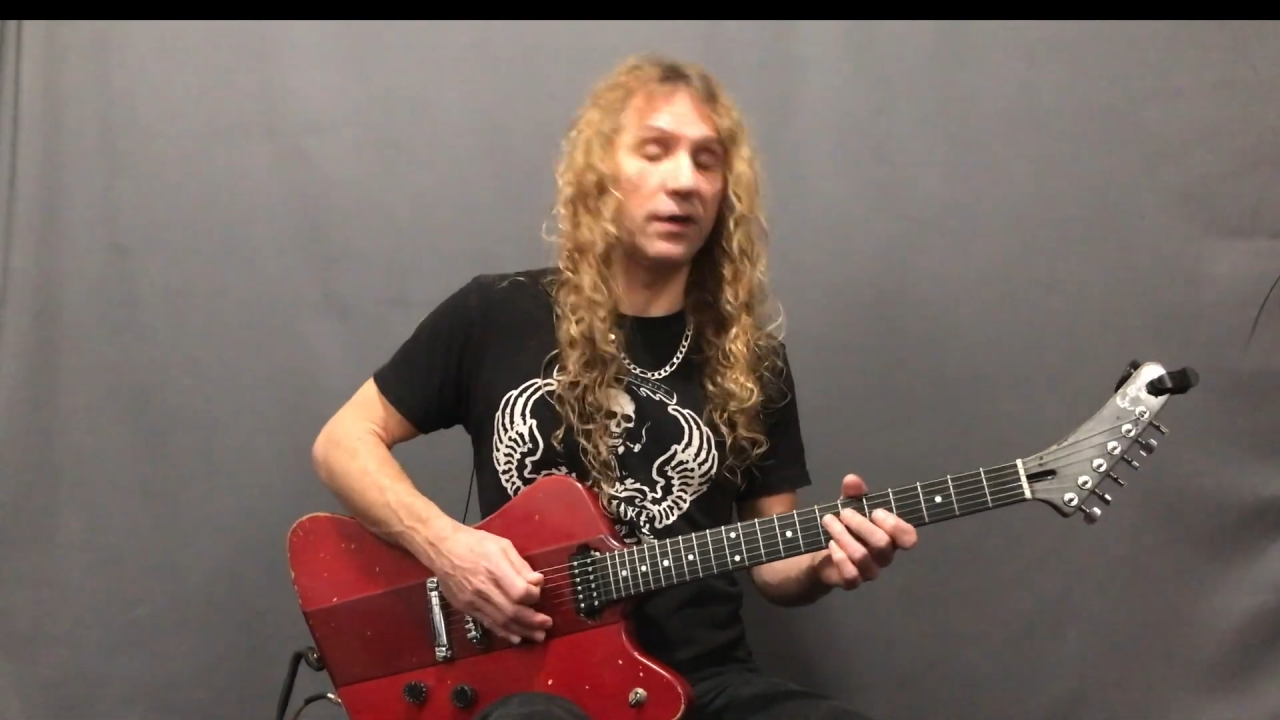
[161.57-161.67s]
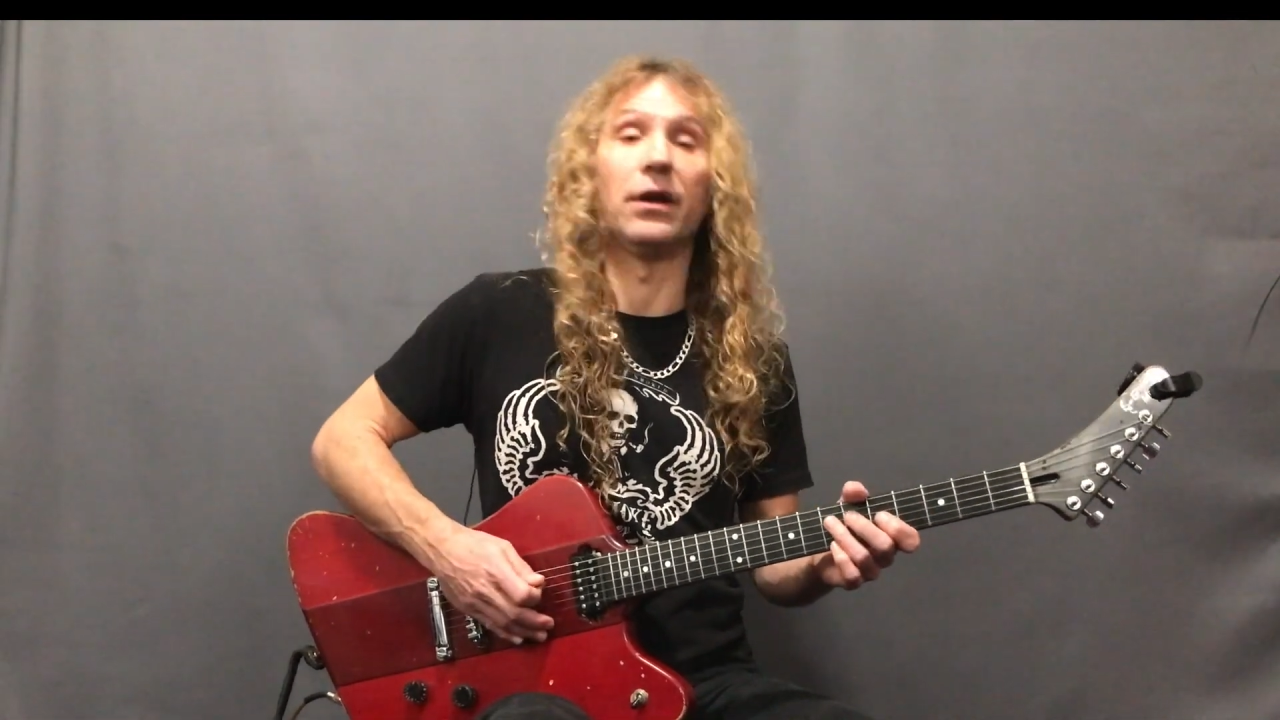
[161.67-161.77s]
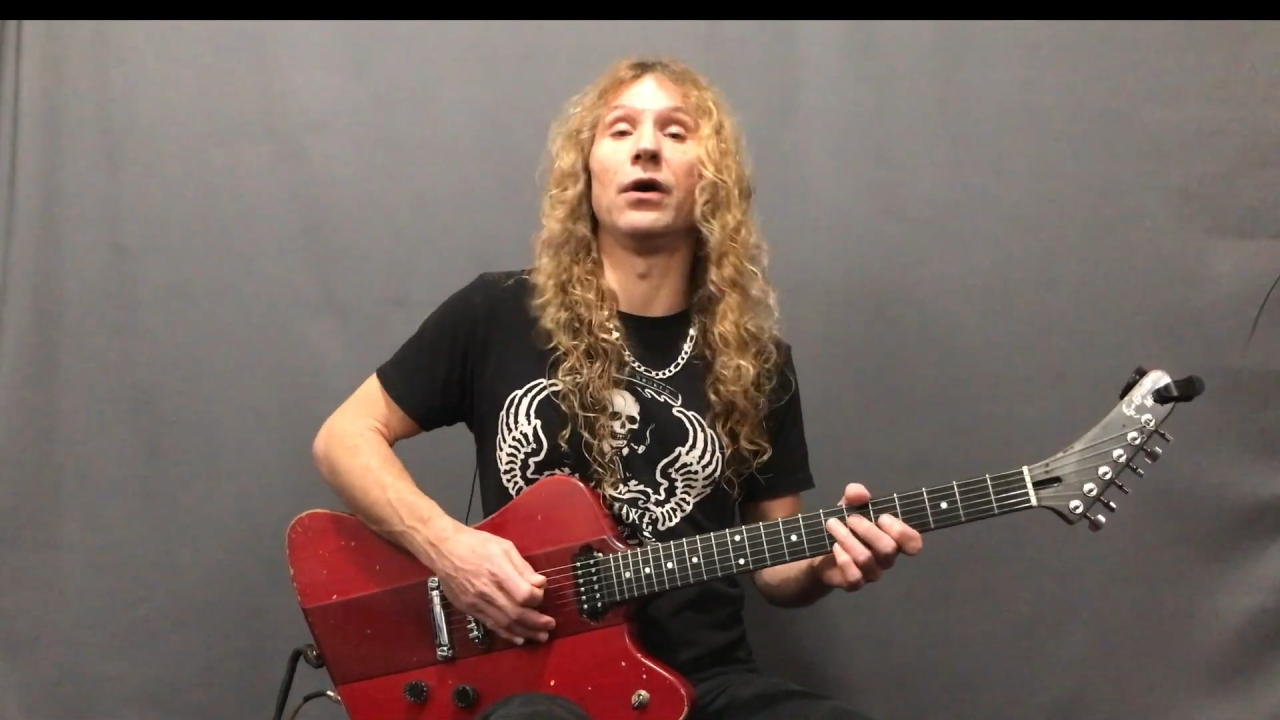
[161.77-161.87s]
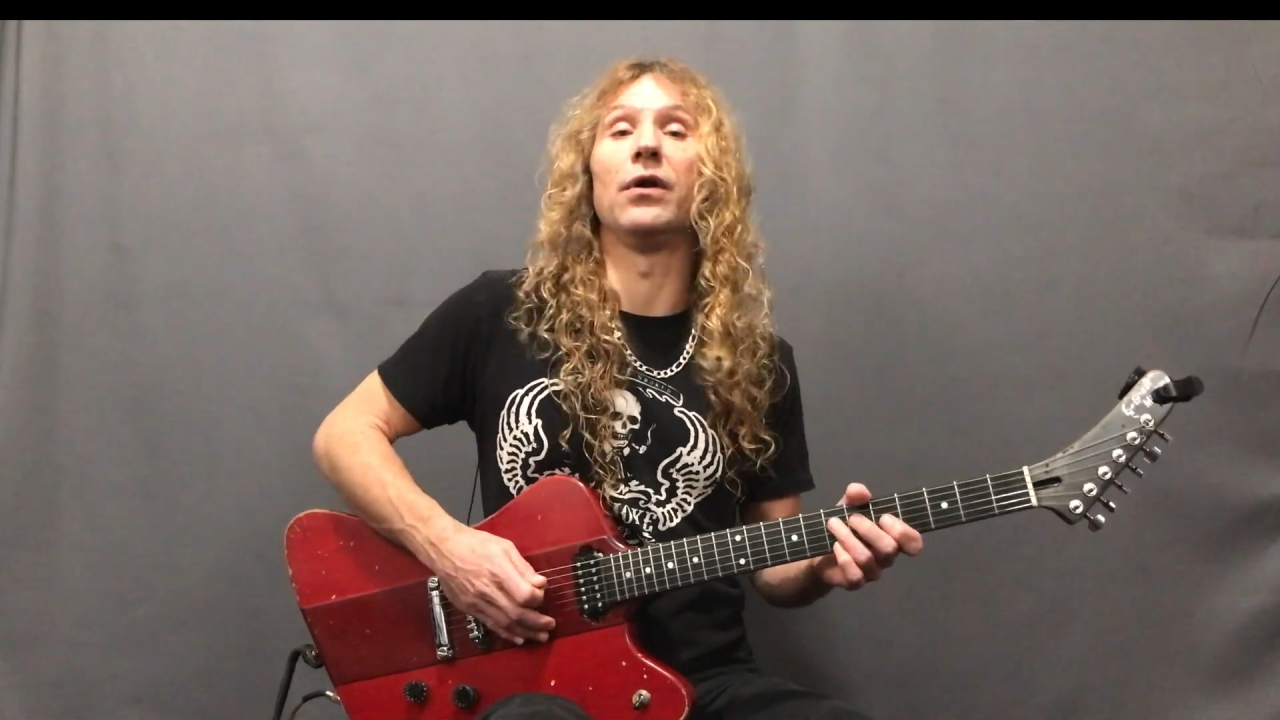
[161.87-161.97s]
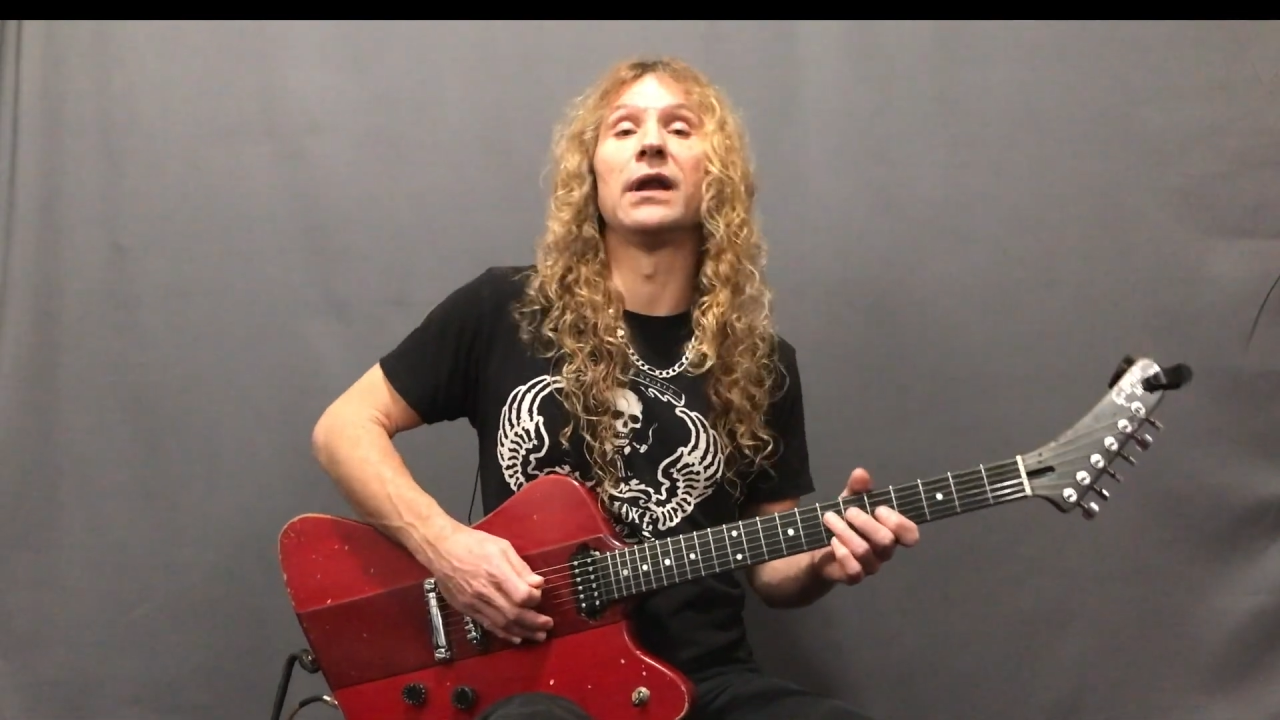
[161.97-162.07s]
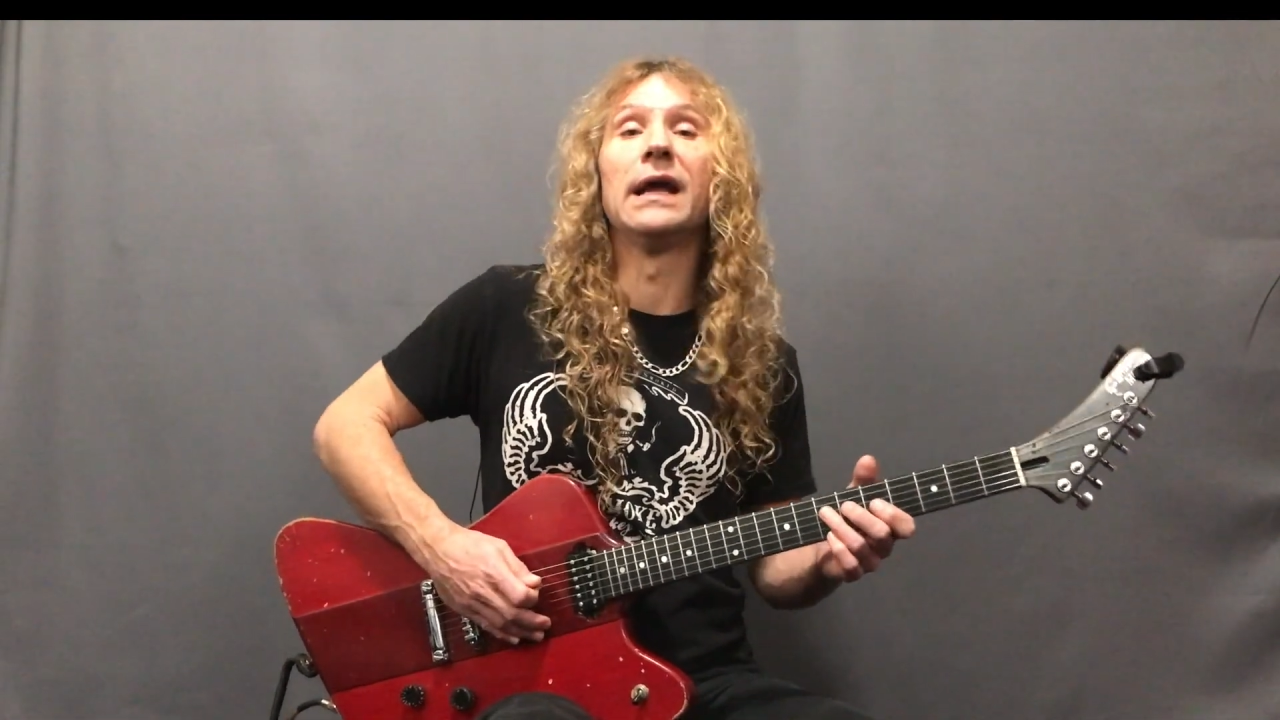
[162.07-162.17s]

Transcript: a note